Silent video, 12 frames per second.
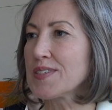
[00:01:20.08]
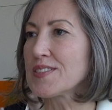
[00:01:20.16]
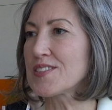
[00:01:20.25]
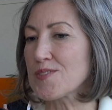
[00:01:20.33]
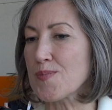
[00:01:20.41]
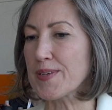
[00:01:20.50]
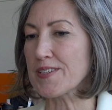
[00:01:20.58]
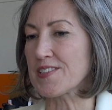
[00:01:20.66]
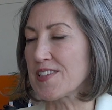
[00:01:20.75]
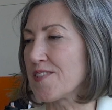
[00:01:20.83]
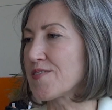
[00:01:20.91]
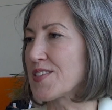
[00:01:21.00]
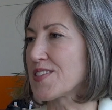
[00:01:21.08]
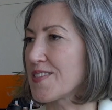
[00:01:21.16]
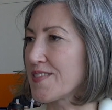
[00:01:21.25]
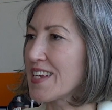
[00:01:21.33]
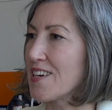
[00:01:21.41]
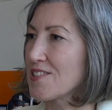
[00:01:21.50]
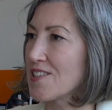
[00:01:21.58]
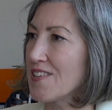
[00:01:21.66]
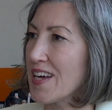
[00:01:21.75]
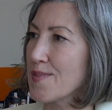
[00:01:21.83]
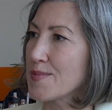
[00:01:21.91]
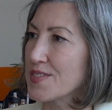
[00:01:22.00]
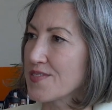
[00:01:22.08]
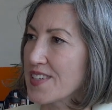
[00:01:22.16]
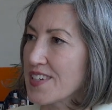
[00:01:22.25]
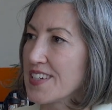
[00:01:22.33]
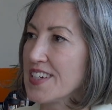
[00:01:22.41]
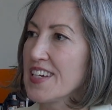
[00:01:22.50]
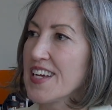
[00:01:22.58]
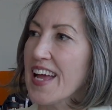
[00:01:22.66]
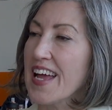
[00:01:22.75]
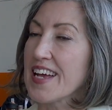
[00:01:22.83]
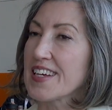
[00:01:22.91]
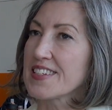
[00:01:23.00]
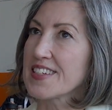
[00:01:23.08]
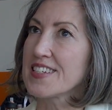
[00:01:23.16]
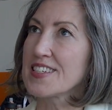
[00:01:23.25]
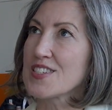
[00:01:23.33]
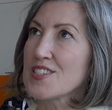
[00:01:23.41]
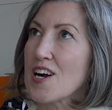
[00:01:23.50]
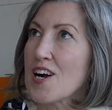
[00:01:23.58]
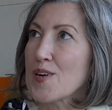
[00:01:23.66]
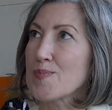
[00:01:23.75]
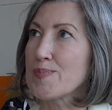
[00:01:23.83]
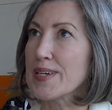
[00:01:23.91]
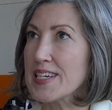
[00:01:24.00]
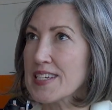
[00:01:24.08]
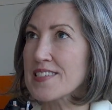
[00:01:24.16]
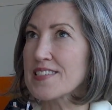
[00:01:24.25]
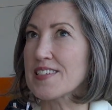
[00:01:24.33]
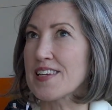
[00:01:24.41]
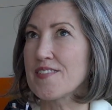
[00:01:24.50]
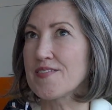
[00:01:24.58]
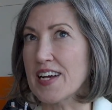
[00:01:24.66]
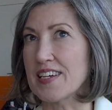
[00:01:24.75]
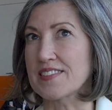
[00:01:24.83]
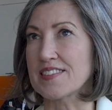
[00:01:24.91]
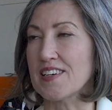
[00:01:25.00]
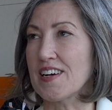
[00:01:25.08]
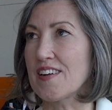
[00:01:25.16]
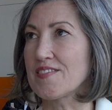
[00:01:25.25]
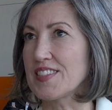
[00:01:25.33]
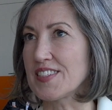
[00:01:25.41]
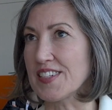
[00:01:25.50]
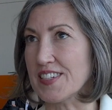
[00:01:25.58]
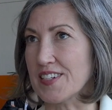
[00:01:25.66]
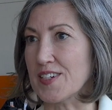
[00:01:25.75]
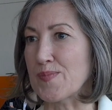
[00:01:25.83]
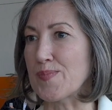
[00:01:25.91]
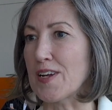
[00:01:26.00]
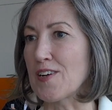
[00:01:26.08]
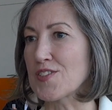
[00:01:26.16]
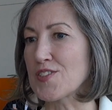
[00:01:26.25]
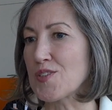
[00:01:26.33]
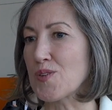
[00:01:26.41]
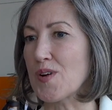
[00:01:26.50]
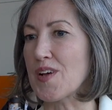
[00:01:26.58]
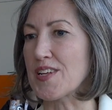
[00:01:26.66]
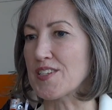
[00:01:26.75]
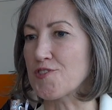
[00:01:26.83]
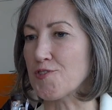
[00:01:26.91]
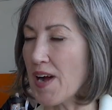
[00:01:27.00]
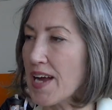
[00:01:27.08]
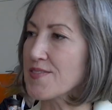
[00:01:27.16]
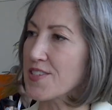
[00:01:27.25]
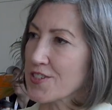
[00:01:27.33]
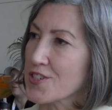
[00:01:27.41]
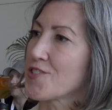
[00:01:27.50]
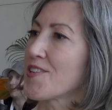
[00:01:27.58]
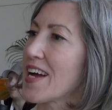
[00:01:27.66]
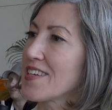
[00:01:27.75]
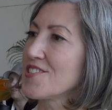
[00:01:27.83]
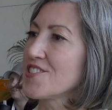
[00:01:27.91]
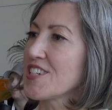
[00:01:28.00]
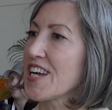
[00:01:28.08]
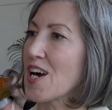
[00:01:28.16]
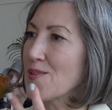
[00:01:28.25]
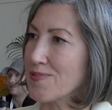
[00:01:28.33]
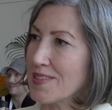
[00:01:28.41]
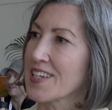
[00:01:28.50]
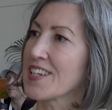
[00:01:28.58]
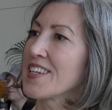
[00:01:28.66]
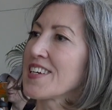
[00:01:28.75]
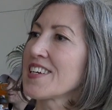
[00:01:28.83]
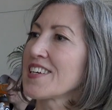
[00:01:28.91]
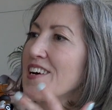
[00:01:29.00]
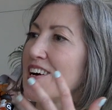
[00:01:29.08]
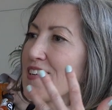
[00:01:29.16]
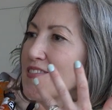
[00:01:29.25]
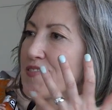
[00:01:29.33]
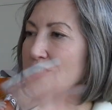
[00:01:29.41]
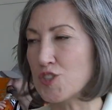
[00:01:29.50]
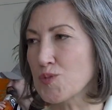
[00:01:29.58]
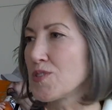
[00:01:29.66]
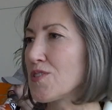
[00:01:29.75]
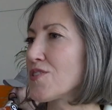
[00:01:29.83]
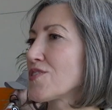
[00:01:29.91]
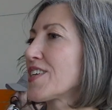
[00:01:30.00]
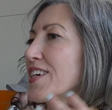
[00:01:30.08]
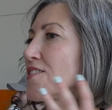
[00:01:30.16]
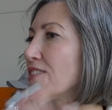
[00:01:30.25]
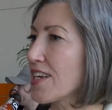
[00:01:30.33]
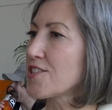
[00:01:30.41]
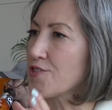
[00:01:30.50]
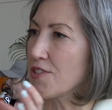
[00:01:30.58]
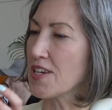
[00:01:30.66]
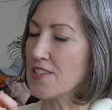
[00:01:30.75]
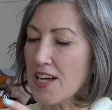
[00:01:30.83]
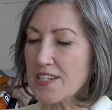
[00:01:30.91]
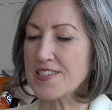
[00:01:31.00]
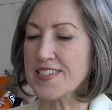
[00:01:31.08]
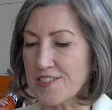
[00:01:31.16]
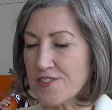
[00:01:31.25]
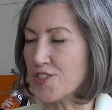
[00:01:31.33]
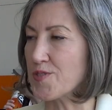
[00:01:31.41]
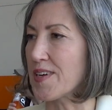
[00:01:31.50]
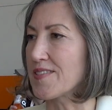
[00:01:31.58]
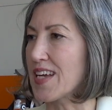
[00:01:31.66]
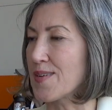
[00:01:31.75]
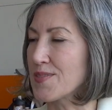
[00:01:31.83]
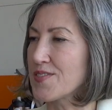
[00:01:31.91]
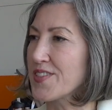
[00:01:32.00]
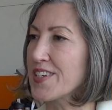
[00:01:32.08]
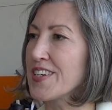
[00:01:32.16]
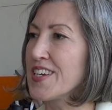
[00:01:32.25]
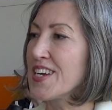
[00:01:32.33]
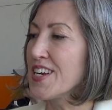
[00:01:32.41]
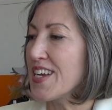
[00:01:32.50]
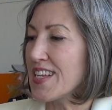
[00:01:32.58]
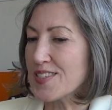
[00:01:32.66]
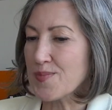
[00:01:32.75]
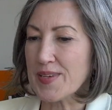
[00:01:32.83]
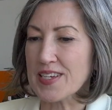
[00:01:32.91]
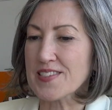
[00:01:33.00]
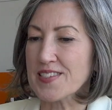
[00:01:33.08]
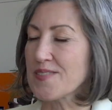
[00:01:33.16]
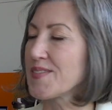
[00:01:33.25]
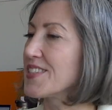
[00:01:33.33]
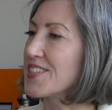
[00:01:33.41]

into a bigger conference that we now call Atmosphere. And it is our biggest event of the year, but also it drives our strategy, our planning, our visuals, like a lot, a lot centers around atmosphere. It's the biggest thing we